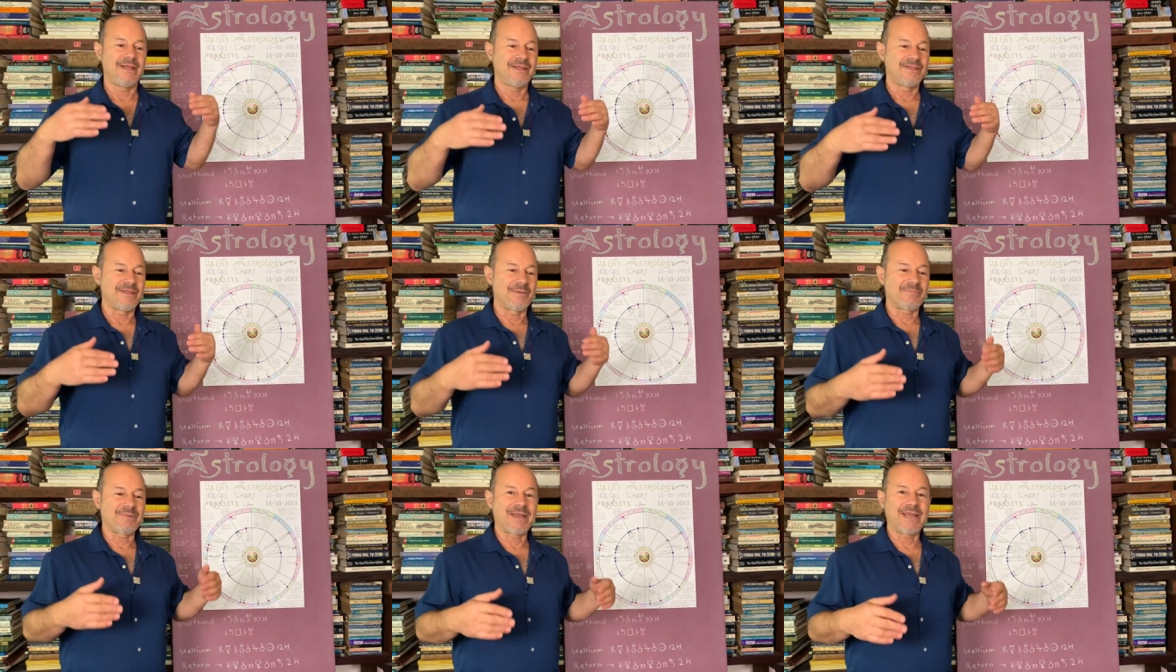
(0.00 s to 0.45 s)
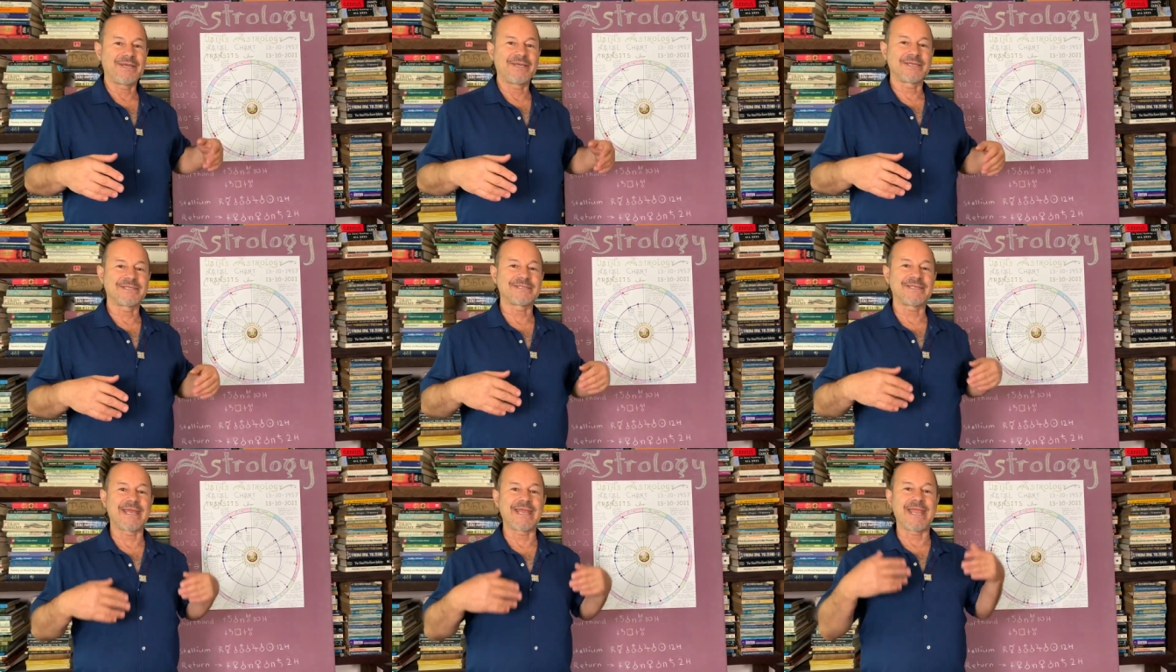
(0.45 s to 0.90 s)
The
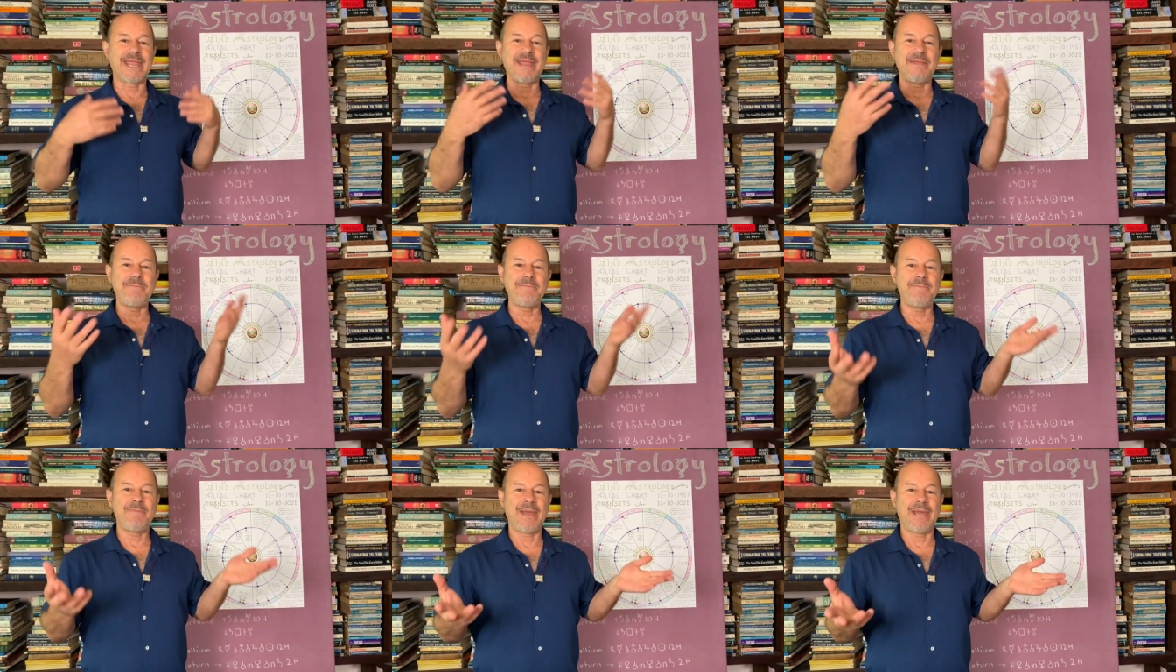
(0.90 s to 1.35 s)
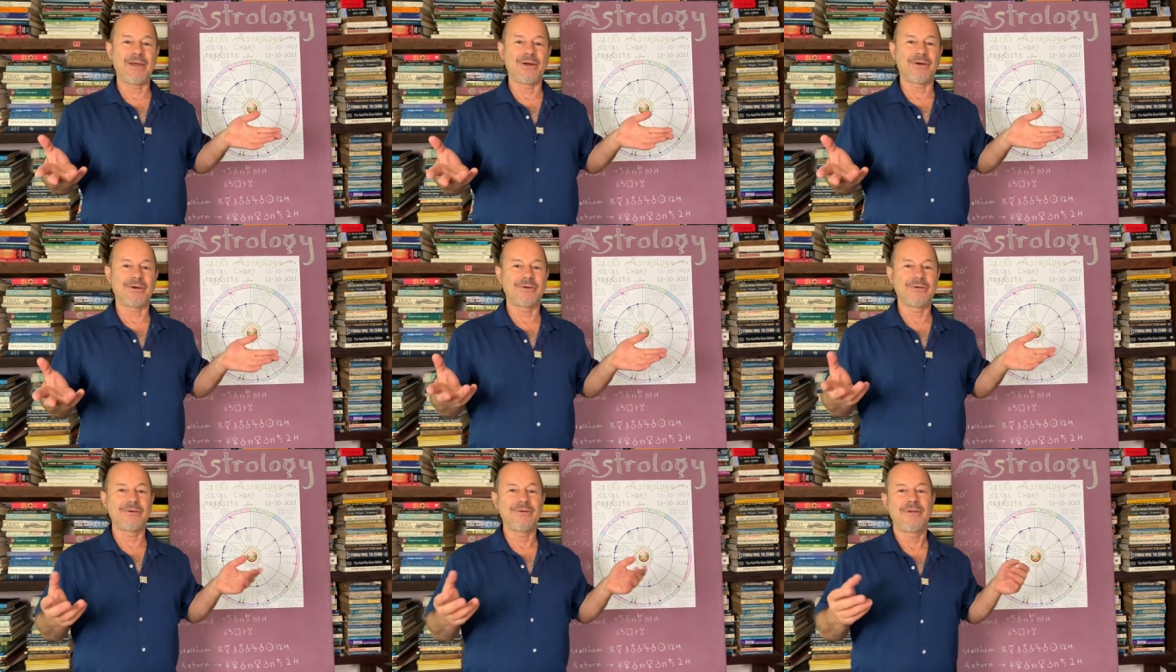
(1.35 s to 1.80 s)
planets, they
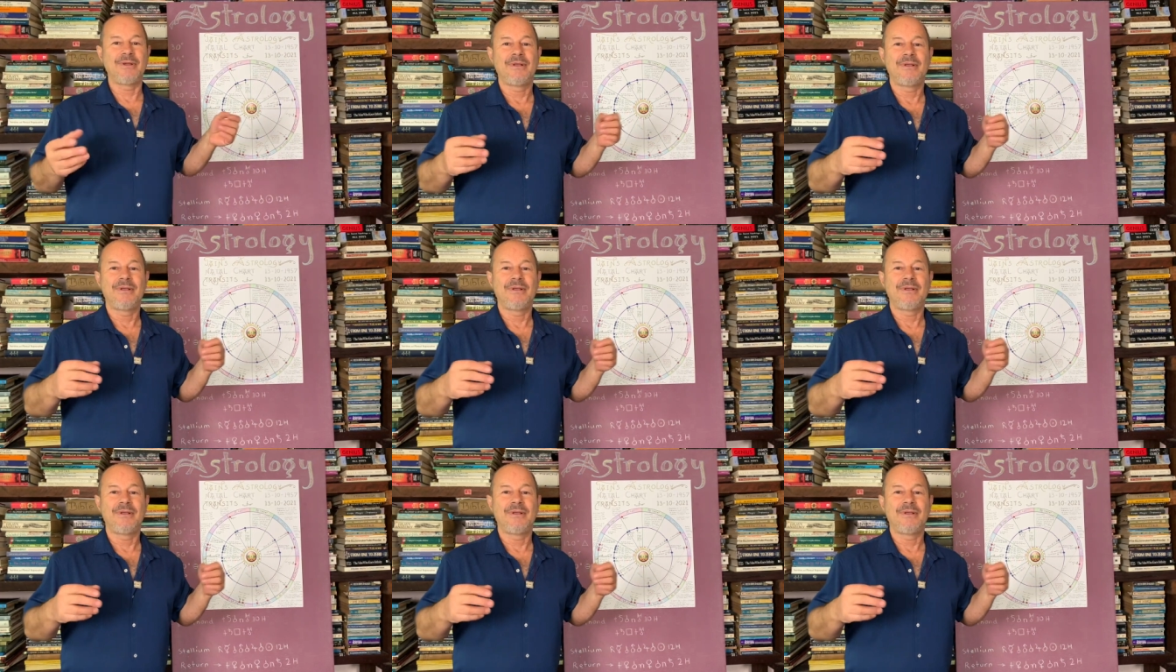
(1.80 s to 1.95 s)
impel,